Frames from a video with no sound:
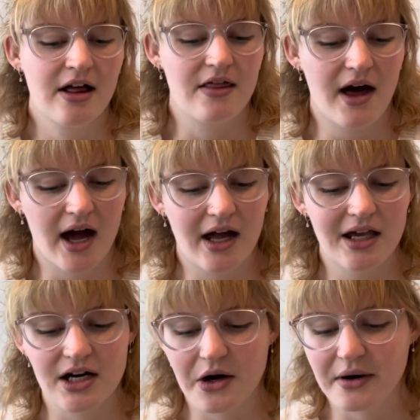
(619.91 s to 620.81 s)
that,
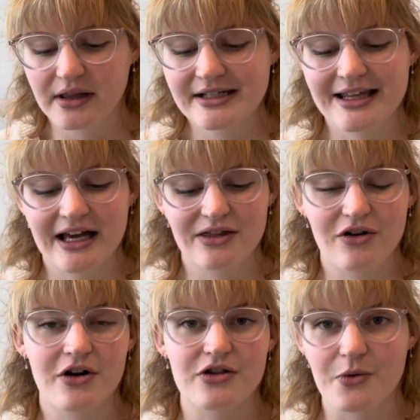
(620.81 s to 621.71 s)
you know, at least they can
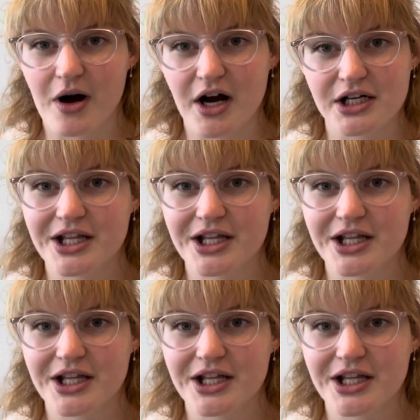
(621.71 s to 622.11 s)
throw it in the wash.